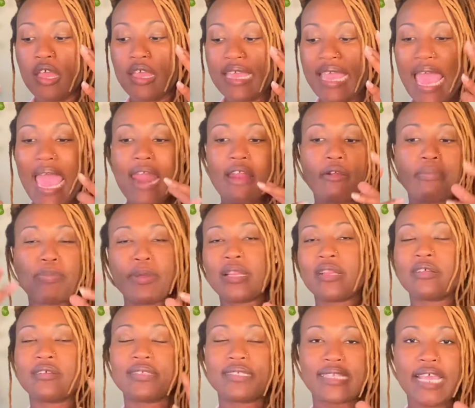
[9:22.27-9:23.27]

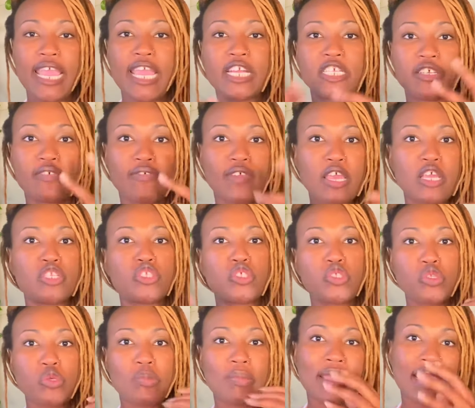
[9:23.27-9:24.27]
caterpillar stage of
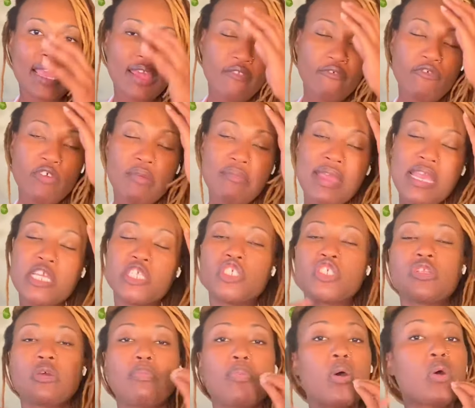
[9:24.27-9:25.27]
consuming
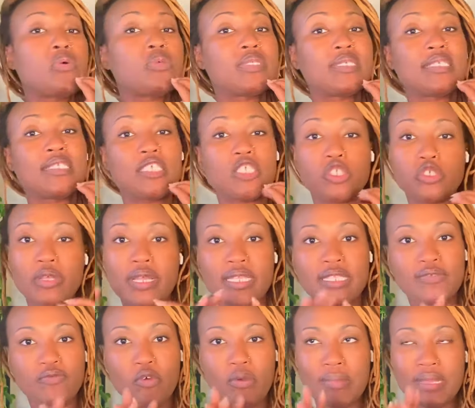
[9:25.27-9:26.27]
information, opposing to
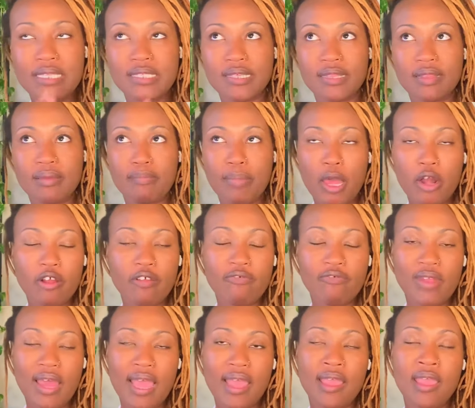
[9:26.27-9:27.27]
transforming to the
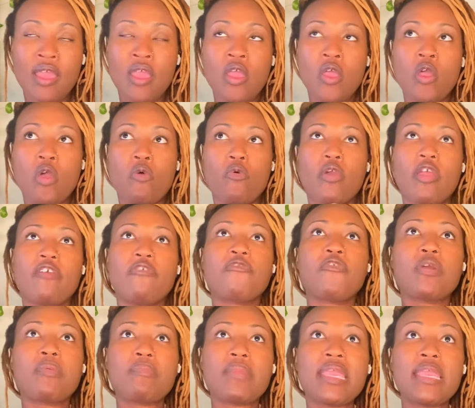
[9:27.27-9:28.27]
butterfly. Where
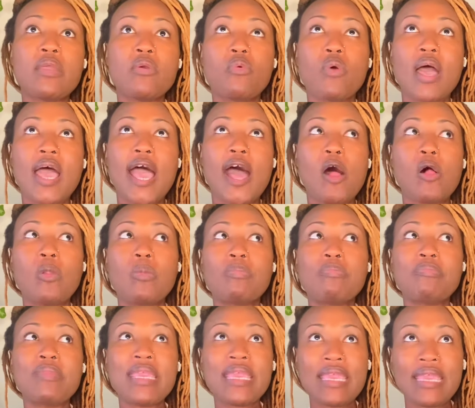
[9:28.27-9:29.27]
for me, what helped
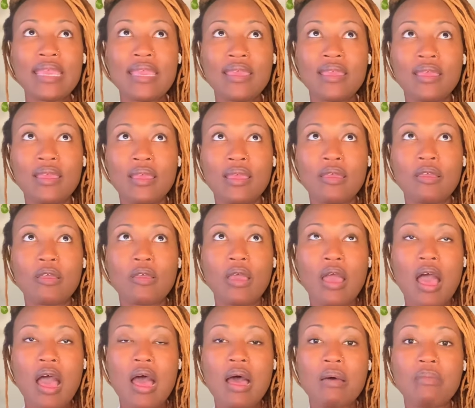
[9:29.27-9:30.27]
me
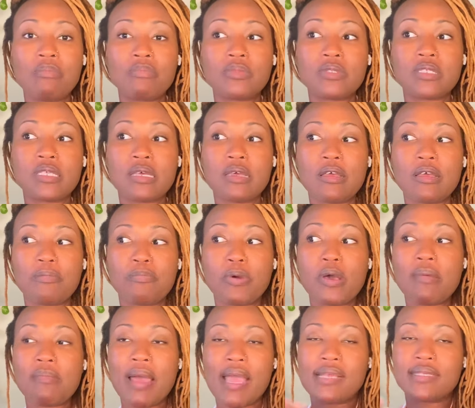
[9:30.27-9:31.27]
um, to
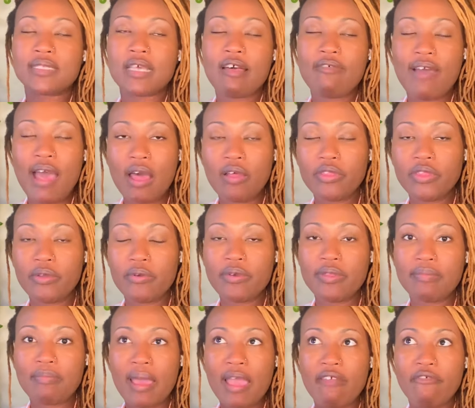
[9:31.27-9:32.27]
put myself out there
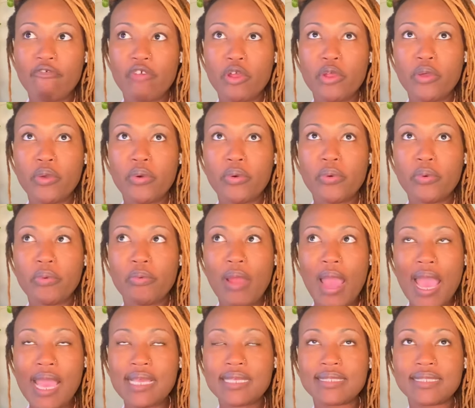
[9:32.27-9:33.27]
with my Virgo
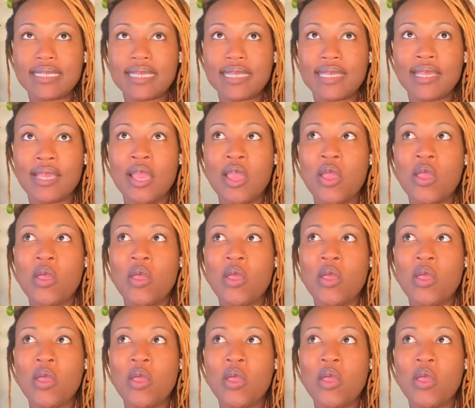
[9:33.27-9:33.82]
rising